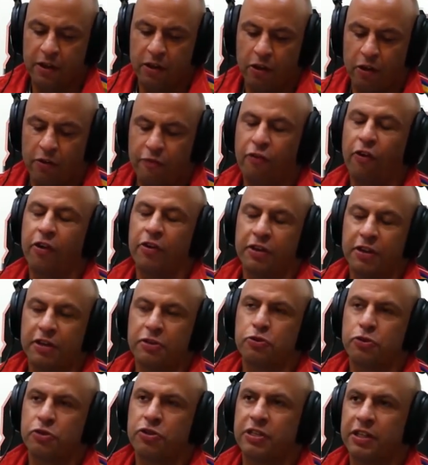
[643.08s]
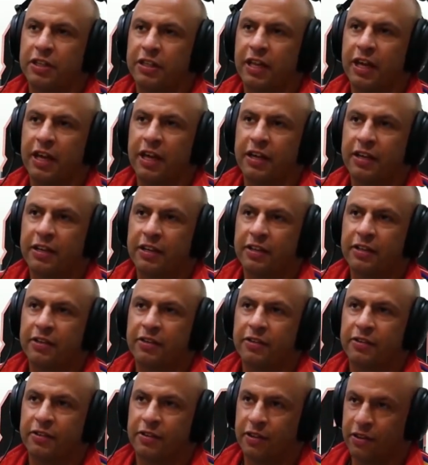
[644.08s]
find it interesting that
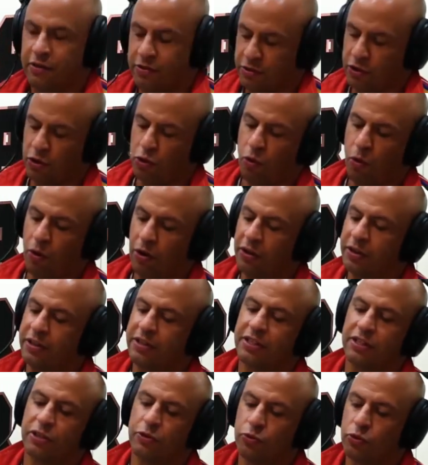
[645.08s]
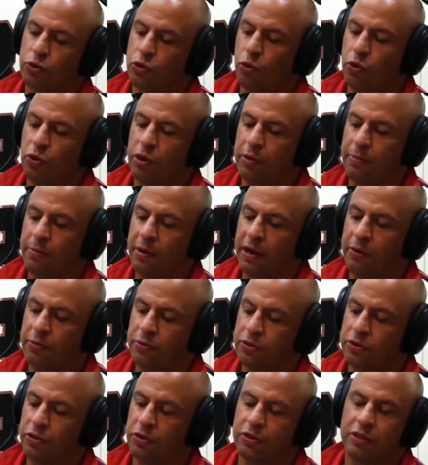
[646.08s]
the quality that you were talking about
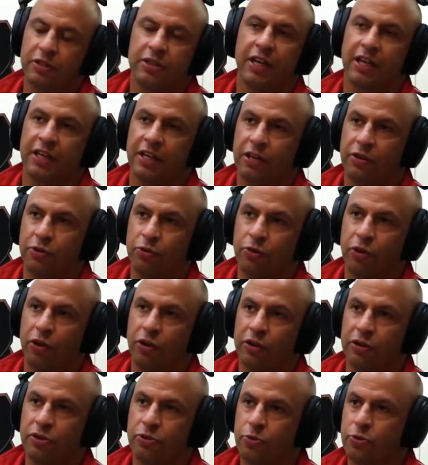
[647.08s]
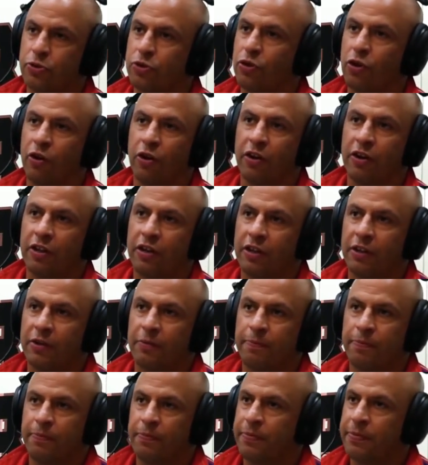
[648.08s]
was not the technical knowledge, was not
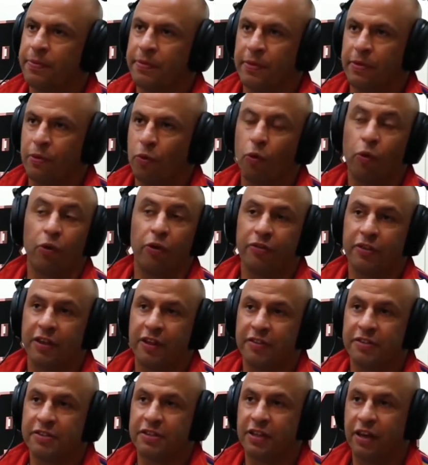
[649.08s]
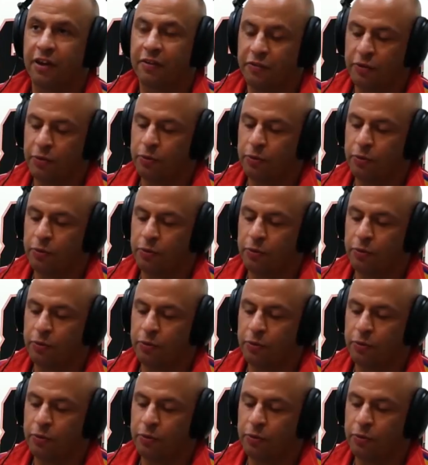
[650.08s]
all of the other stuff.